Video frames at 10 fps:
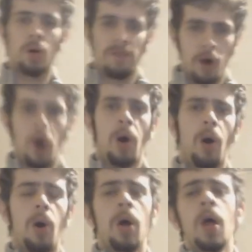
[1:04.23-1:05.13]
of
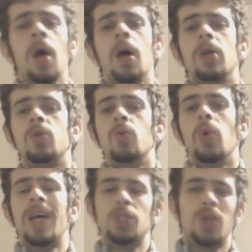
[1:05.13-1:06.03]
all
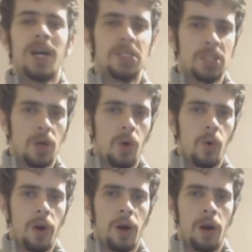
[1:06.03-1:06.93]
to let you guys
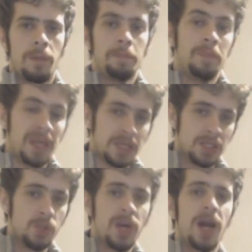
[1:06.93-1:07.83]
know,
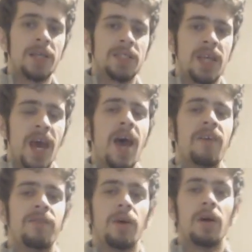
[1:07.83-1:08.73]
because you guys
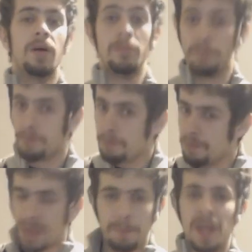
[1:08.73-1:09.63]
have
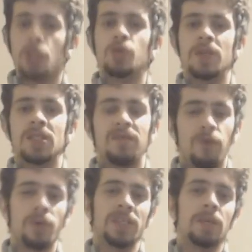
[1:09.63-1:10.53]
the Patreons, the
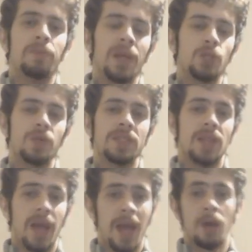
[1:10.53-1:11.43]
14 Patreons
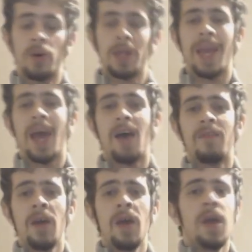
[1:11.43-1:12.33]
that I currently
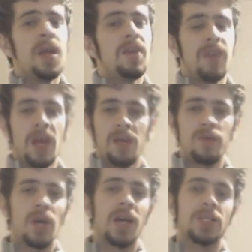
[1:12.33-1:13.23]
have. If any
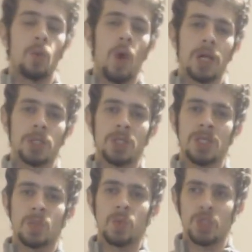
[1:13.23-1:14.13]
of you guys are watching
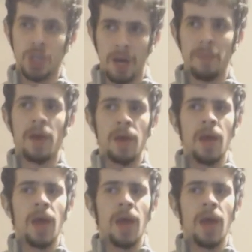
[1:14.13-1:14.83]
this, which I'm